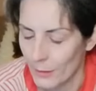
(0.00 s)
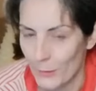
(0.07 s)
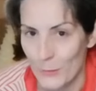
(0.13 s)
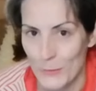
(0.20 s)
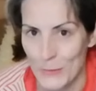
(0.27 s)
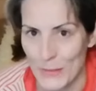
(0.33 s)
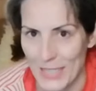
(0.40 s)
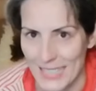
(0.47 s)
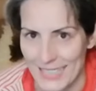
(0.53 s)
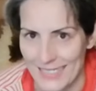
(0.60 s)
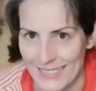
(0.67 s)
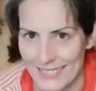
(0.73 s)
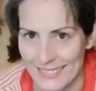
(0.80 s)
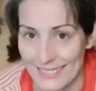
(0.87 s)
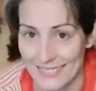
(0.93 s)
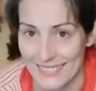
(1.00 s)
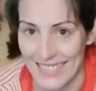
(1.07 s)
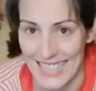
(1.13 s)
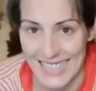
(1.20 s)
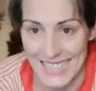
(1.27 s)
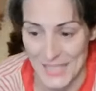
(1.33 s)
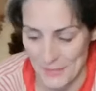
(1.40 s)
Right,
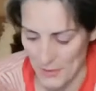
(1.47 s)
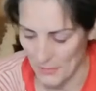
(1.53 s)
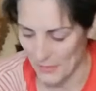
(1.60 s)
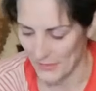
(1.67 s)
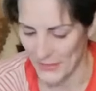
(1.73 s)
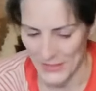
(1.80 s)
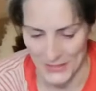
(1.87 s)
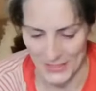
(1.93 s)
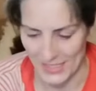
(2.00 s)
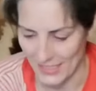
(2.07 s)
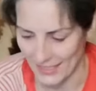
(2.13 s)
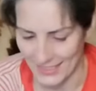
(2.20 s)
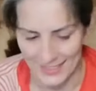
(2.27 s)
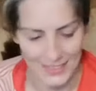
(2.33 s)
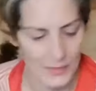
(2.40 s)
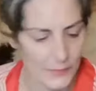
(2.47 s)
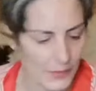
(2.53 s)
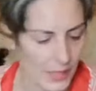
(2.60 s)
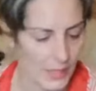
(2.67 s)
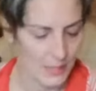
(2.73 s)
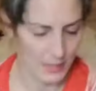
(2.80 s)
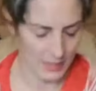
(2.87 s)
let's see what we've got.
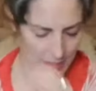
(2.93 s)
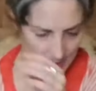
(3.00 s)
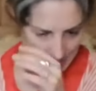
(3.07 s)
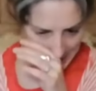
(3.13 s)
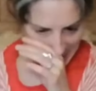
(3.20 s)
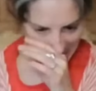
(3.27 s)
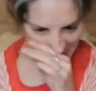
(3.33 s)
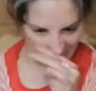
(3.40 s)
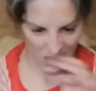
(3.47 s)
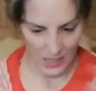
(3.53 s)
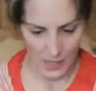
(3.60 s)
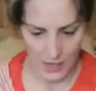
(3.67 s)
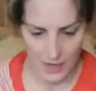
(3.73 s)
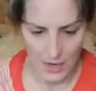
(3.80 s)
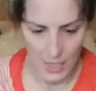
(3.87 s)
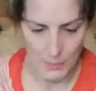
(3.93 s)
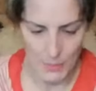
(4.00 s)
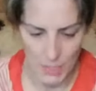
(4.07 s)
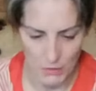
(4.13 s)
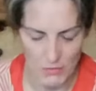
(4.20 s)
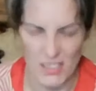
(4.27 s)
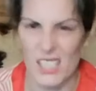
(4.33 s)
So I'm
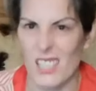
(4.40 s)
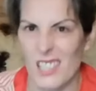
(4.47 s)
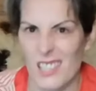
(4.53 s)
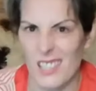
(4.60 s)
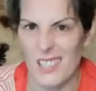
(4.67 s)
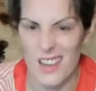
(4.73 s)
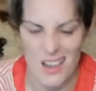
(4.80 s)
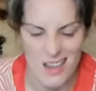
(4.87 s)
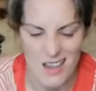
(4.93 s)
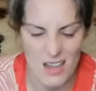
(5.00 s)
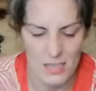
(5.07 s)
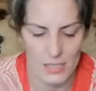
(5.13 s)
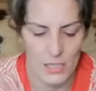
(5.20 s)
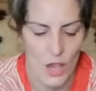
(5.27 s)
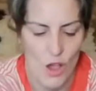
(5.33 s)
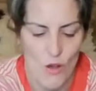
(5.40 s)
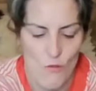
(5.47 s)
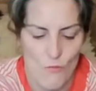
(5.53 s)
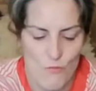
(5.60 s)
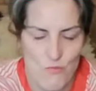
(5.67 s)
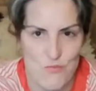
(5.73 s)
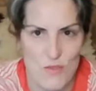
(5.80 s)
going to start
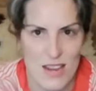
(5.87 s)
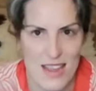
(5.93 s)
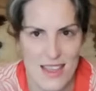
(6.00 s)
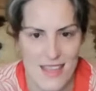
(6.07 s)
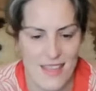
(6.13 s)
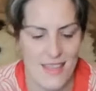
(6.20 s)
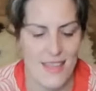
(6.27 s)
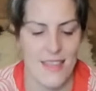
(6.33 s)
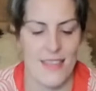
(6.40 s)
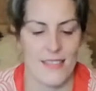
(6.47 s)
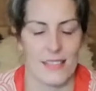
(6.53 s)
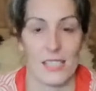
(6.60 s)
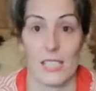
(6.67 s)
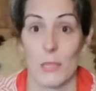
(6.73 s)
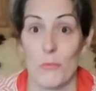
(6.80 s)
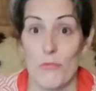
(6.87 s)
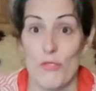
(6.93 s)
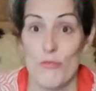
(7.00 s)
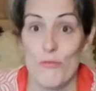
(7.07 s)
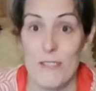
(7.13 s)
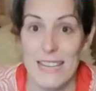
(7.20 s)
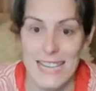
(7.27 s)
with some
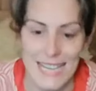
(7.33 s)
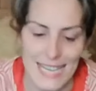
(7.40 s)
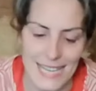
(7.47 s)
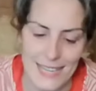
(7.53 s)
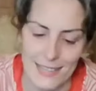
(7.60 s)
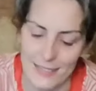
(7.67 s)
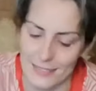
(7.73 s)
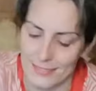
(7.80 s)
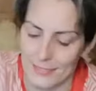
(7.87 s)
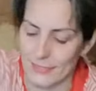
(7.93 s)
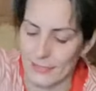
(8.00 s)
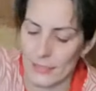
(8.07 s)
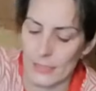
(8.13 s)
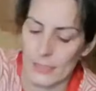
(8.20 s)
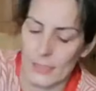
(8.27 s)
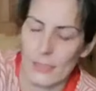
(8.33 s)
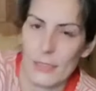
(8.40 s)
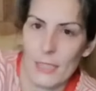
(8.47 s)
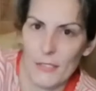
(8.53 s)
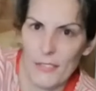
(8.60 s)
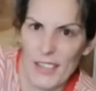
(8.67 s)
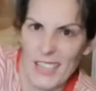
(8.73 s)
green,
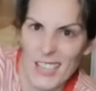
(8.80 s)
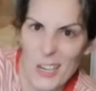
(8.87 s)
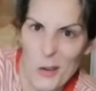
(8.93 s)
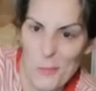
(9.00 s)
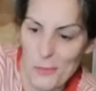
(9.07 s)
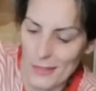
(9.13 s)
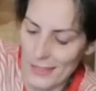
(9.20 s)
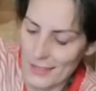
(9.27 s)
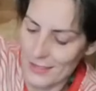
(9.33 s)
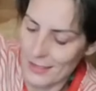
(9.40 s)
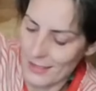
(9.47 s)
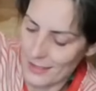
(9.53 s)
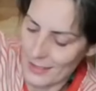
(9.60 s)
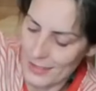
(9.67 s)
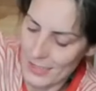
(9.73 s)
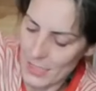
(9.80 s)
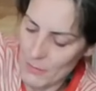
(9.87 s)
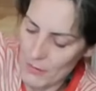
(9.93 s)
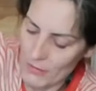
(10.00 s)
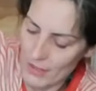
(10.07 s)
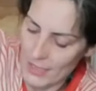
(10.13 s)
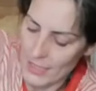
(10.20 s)
if I can open it, because some
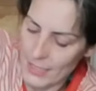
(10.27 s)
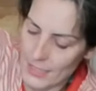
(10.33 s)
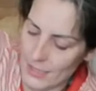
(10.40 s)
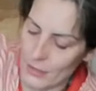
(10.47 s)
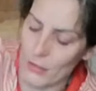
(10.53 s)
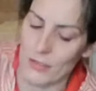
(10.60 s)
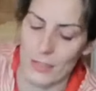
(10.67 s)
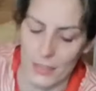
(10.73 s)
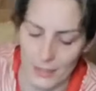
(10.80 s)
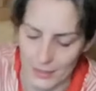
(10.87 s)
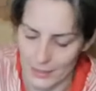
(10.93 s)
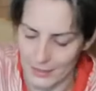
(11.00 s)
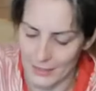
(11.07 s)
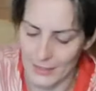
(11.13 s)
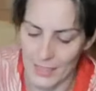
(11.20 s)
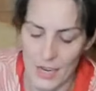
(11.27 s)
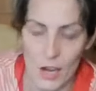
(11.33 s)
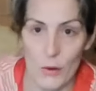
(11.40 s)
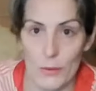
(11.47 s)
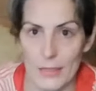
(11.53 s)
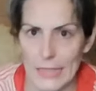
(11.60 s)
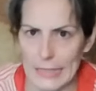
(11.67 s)
of these are a
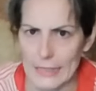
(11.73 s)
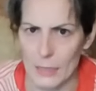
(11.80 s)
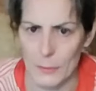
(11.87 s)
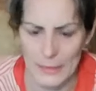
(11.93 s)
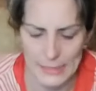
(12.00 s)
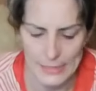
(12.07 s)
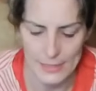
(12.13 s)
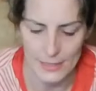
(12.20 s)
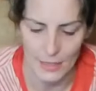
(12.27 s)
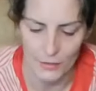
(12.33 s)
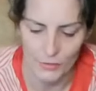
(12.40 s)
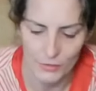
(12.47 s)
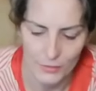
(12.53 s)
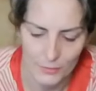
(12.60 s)
little bit stiff.